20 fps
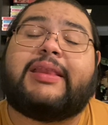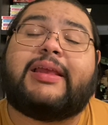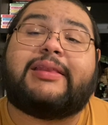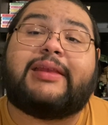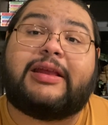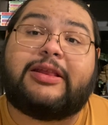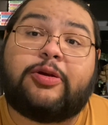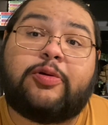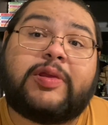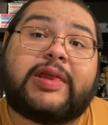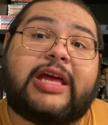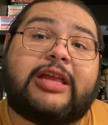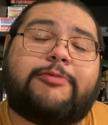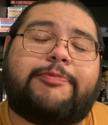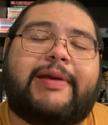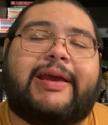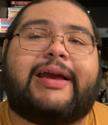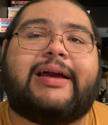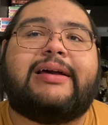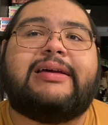that they do that,
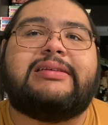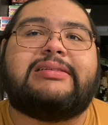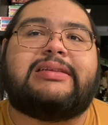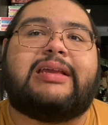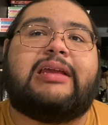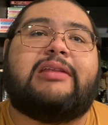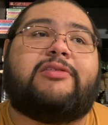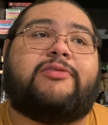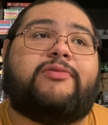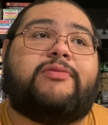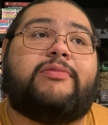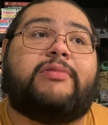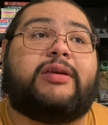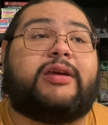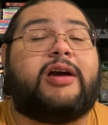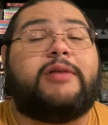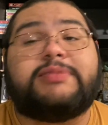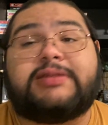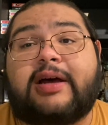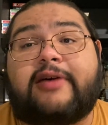because it
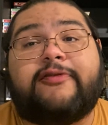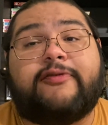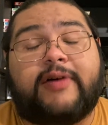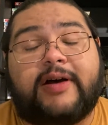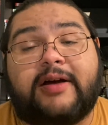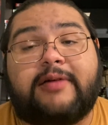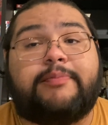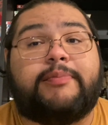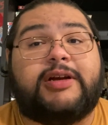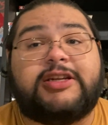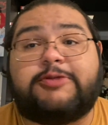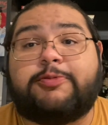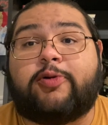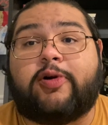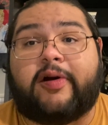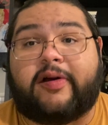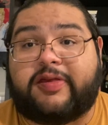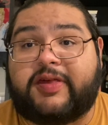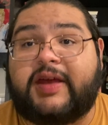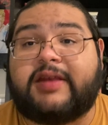comes off much
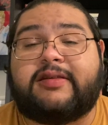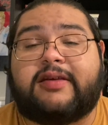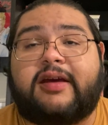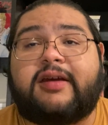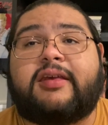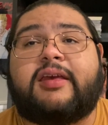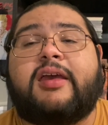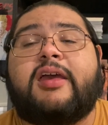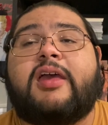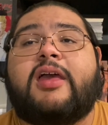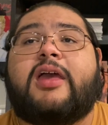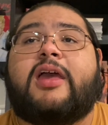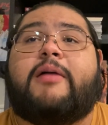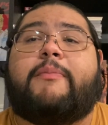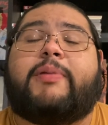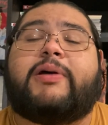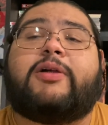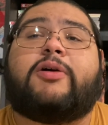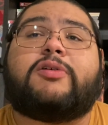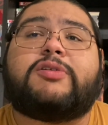more authentic,
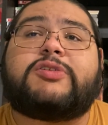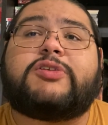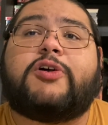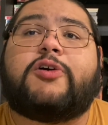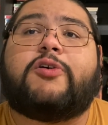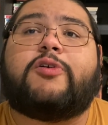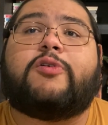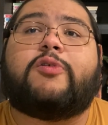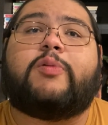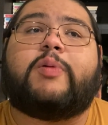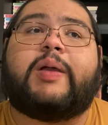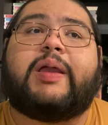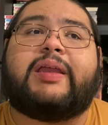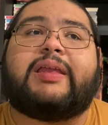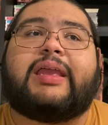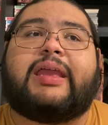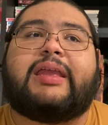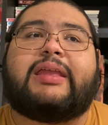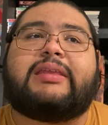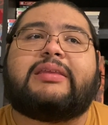but also
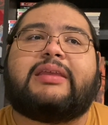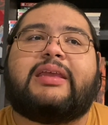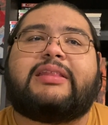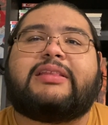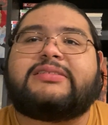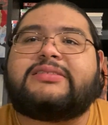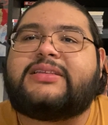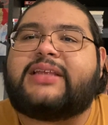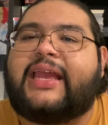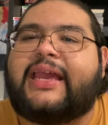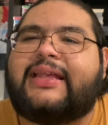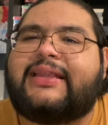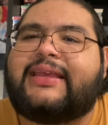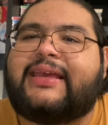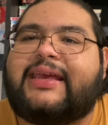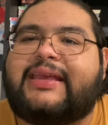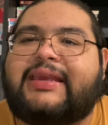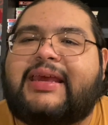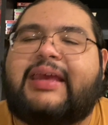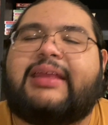it doesn't
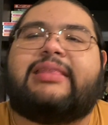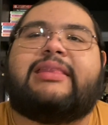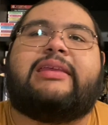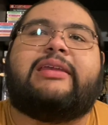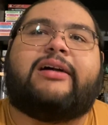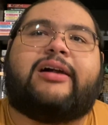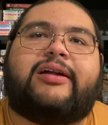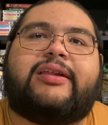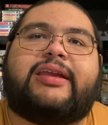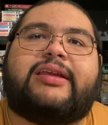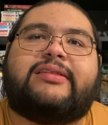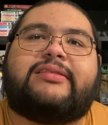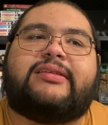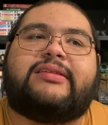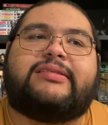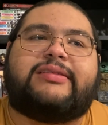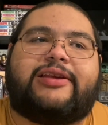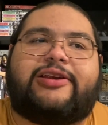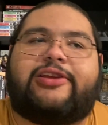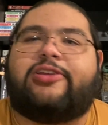alienate the
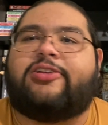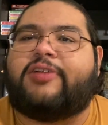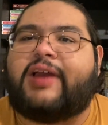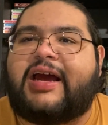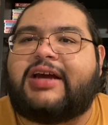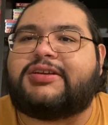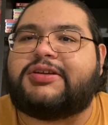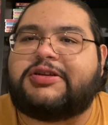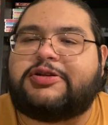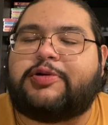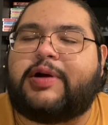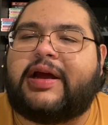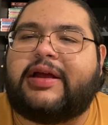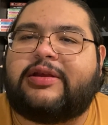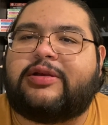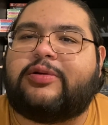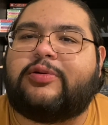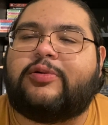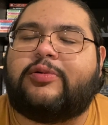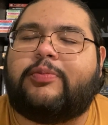audiences that you're actually trying
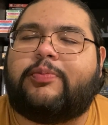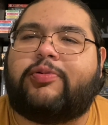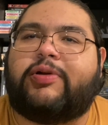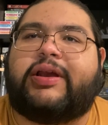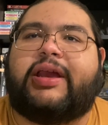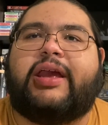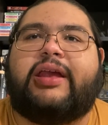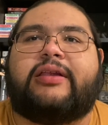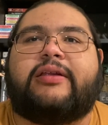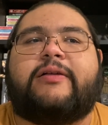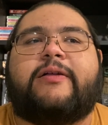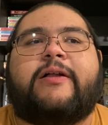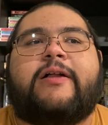to bring in.